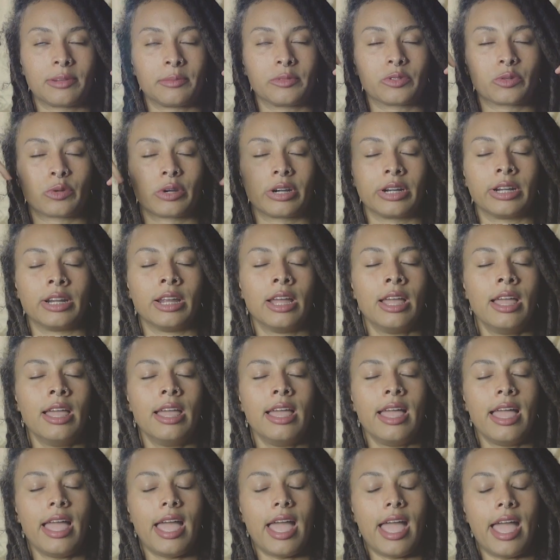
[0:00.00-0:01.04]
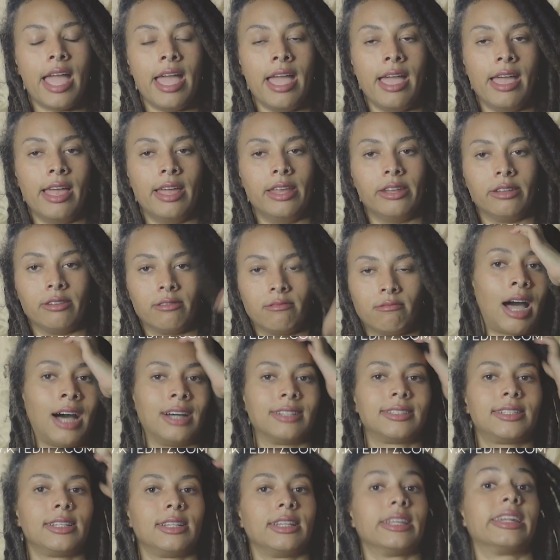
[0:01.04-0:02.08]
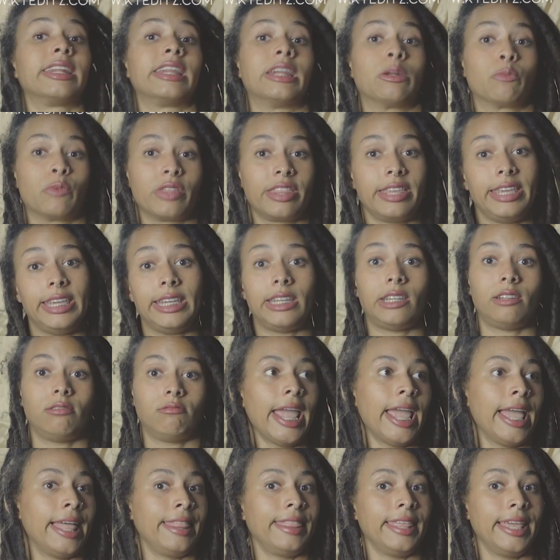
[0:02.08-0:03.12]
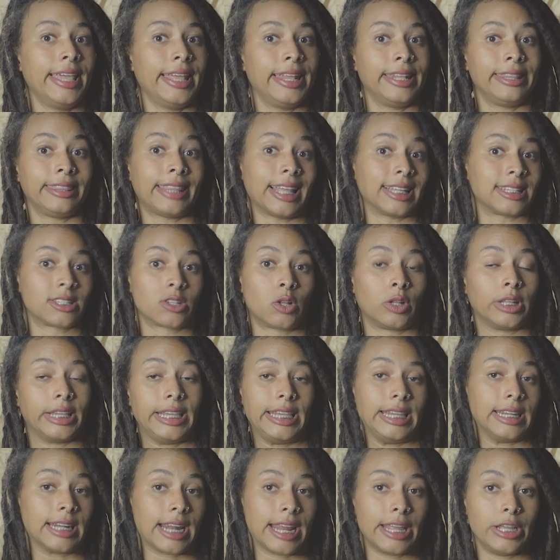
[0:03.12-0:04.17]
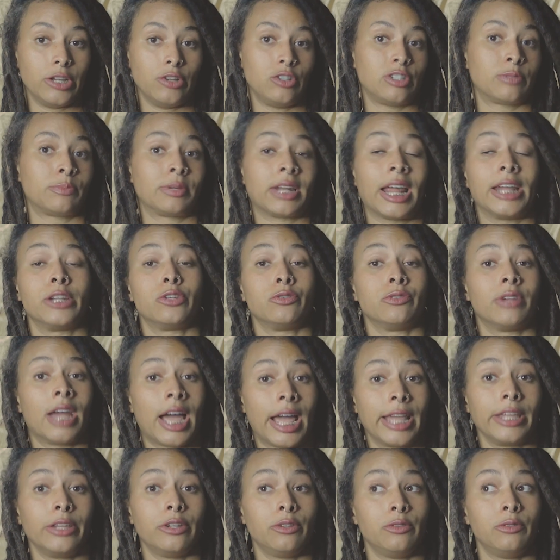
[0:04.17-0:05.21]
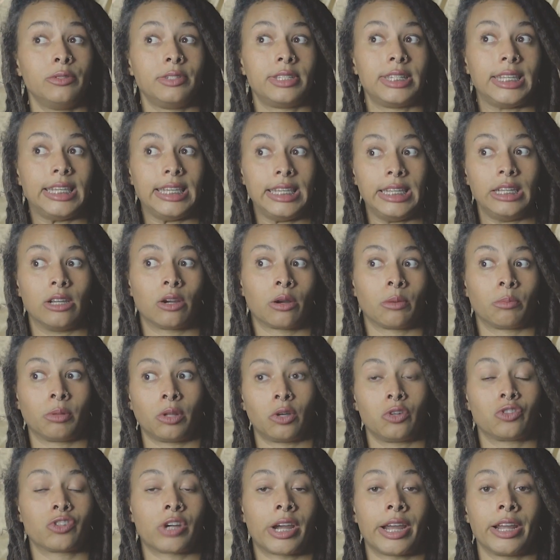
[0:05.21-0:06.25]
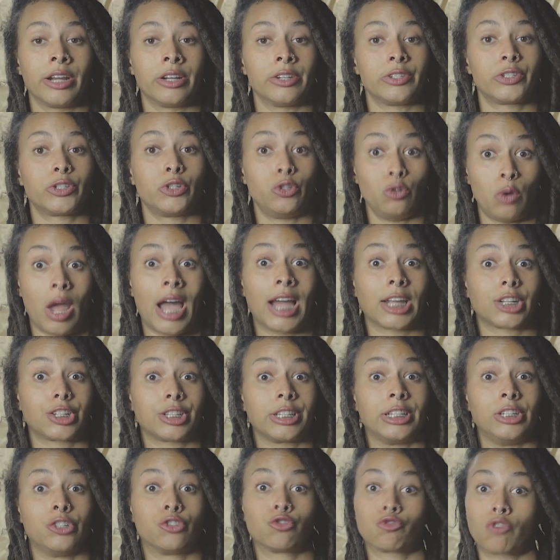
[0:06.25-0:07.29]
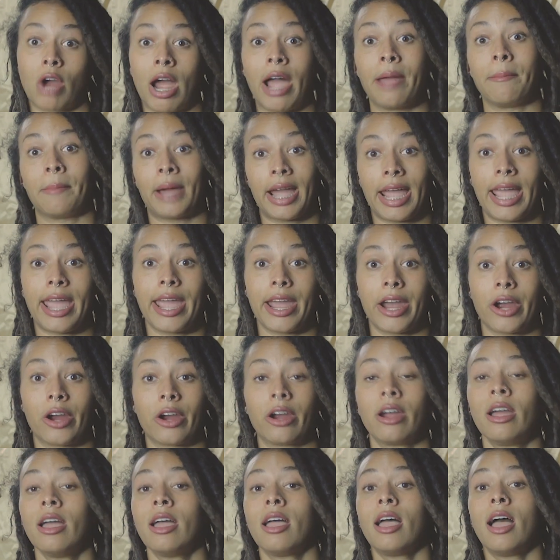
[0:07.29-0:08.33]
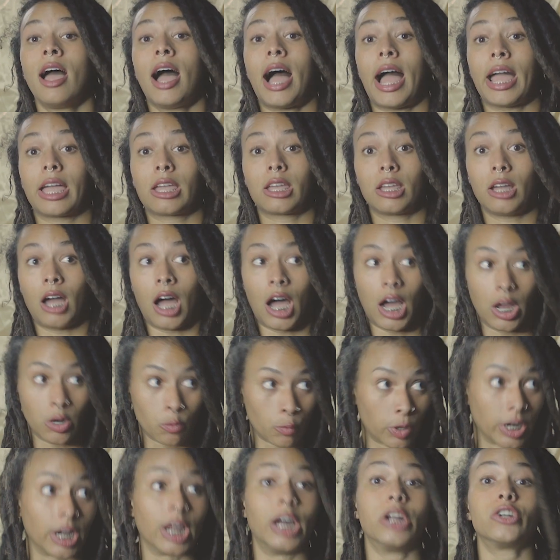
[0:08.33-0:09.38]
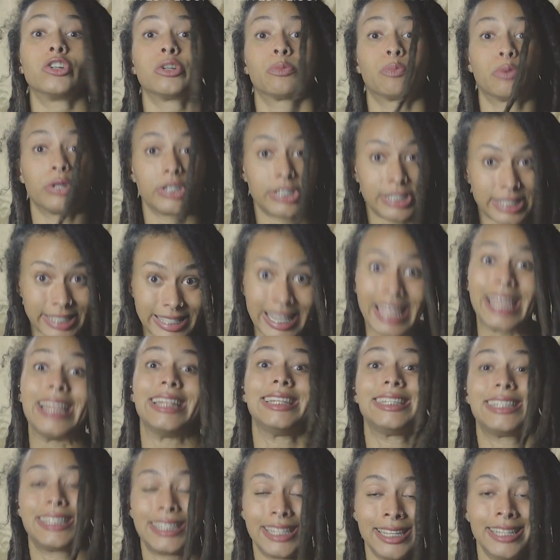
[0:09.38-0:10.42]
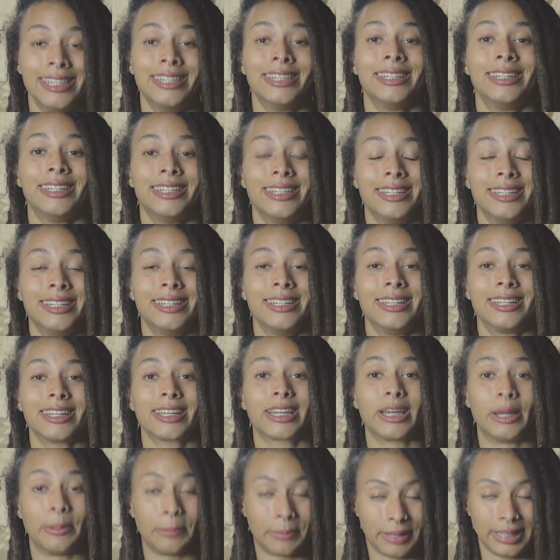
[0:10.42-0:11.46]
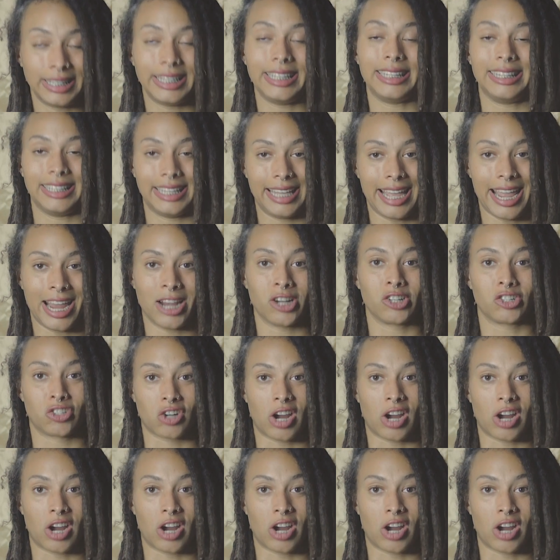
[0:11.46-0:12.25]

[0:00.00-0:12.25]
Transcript: some sort, and I'll seal it in with heat. And then that's the only heat I use. But I do not use heat or blow dryers to actually dry my hair. I 100% completely air